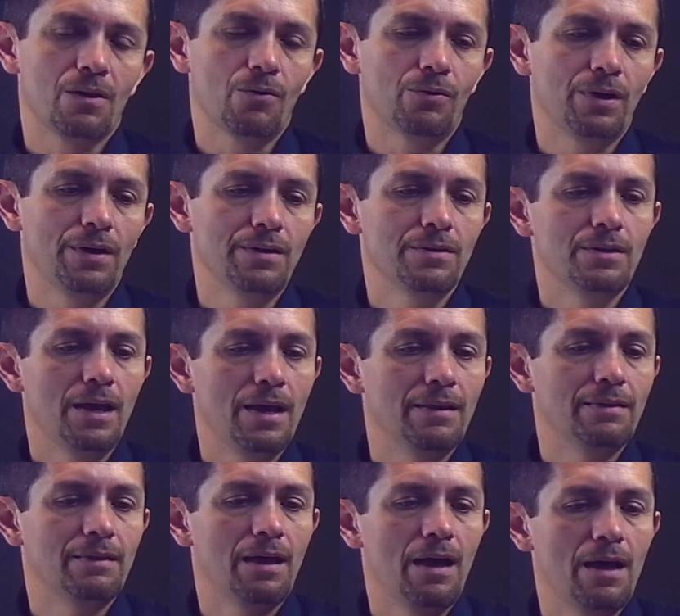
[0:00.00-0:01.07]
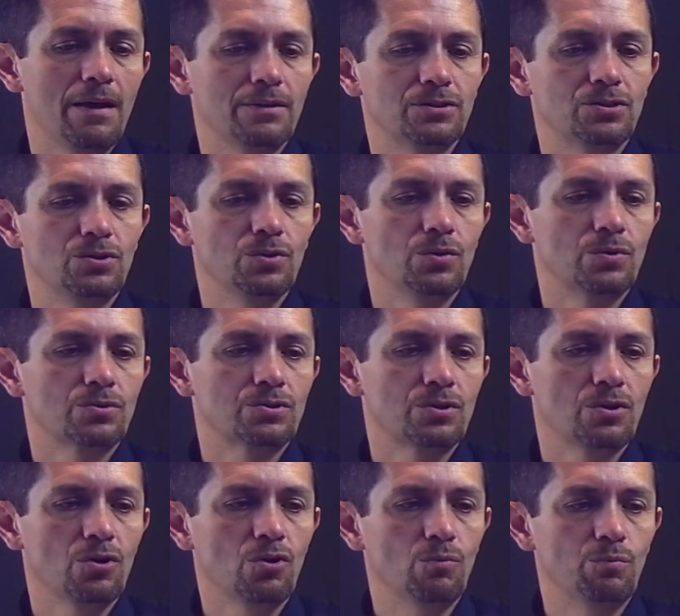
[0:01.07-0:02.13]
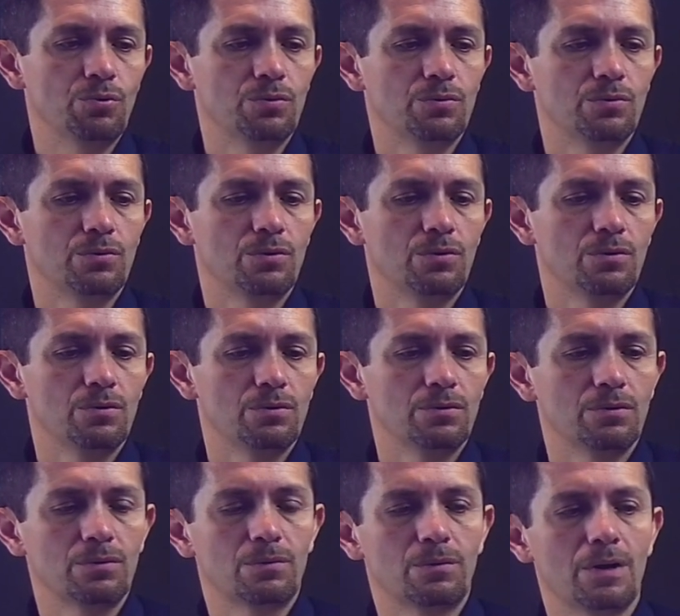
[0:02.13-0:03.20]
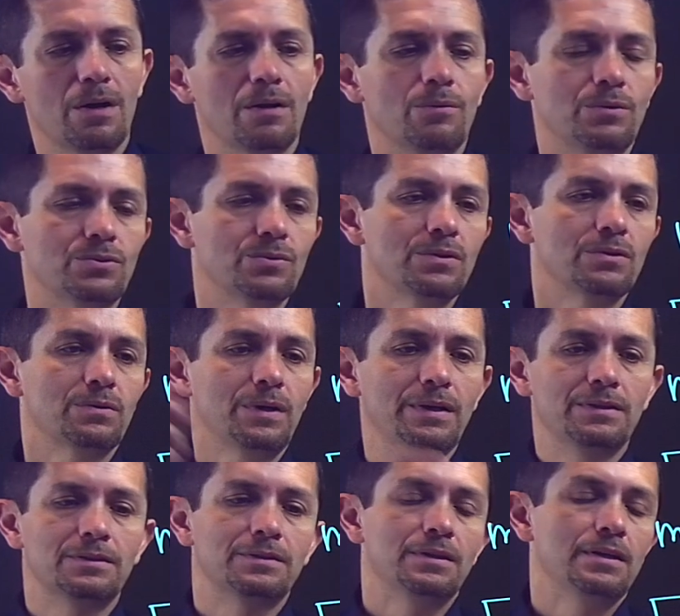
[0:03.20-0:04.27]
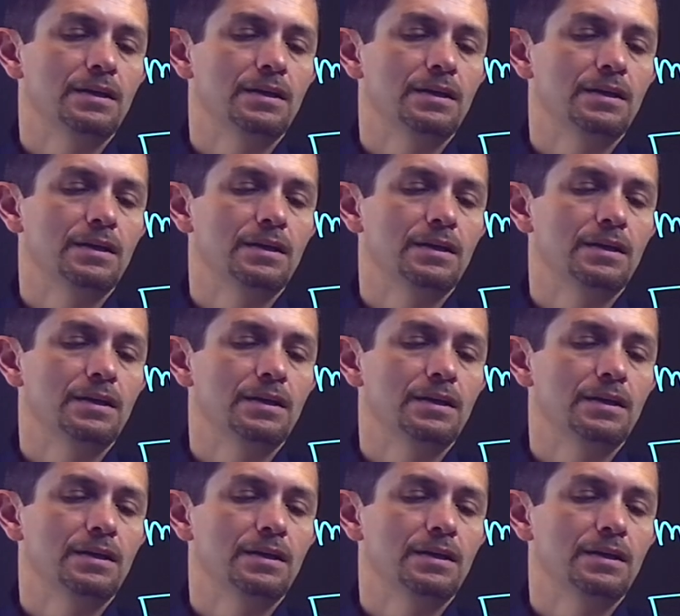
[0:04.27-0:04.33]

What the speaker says: Okay, and that's your slope. All right, we're doing great.